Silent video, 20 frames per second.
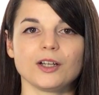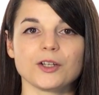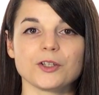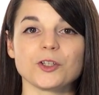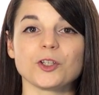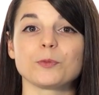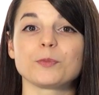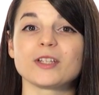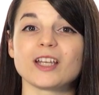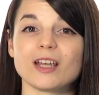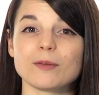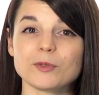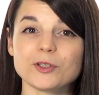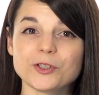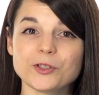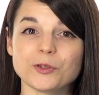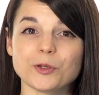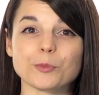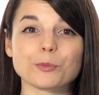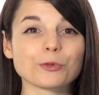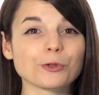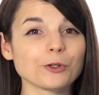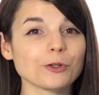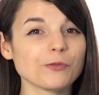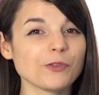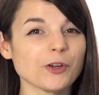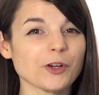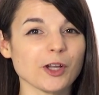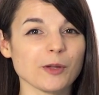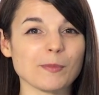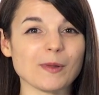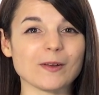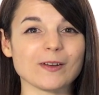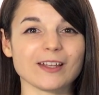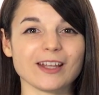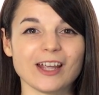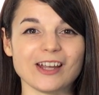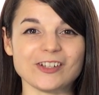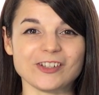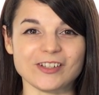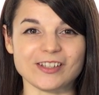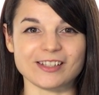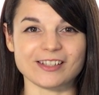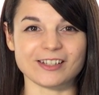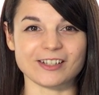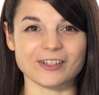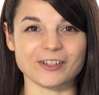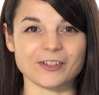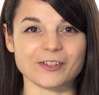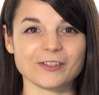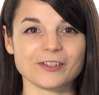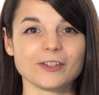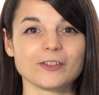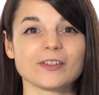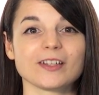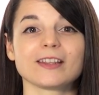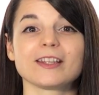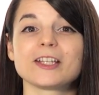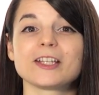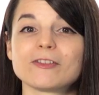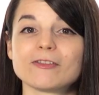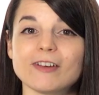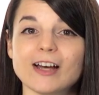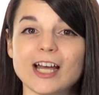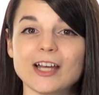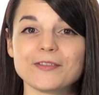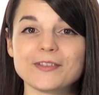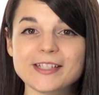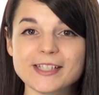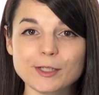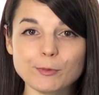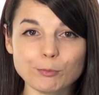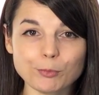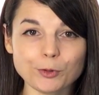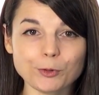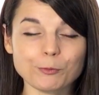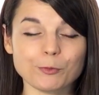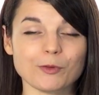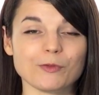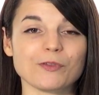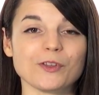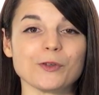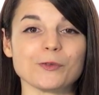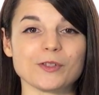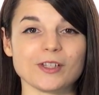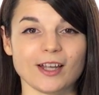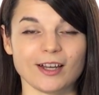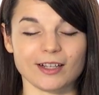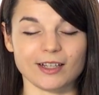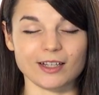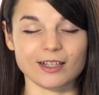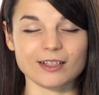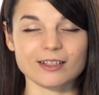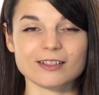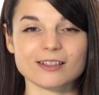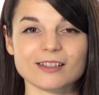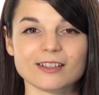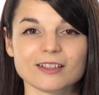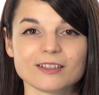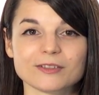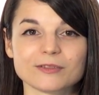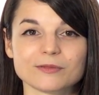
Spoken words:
You'll be able to improve your communication skills using 5 simple review techniques.